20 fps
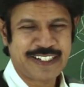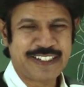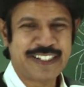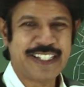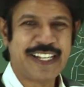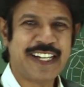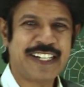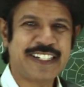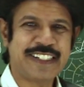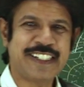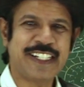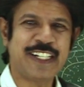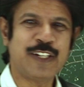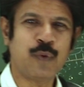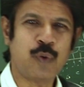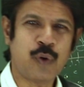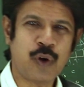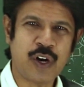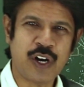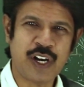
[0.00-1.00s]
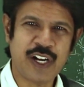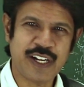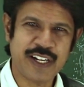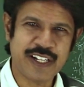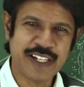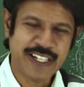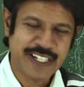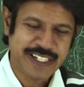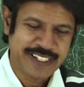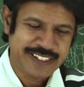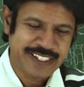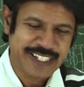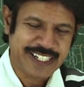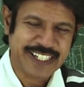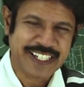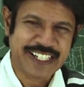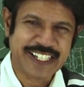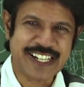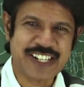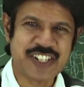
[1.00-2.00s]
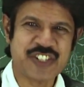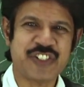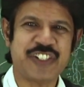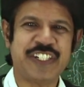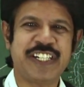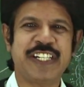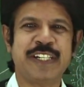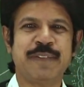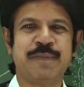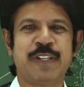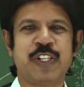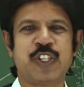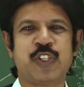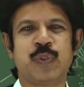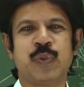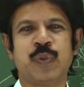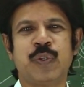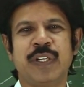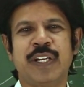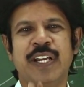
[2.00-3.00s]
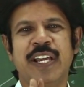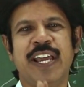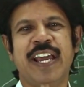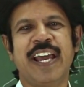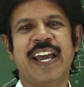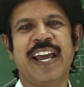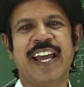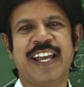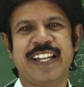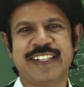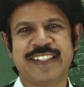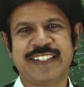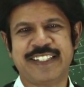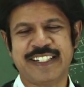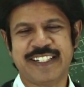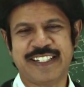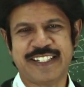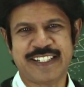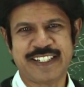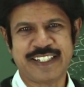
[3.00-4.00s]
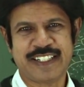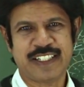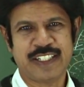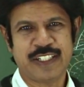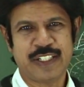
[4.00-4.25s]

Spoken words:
They are thin walled. They are crushed in mature anther.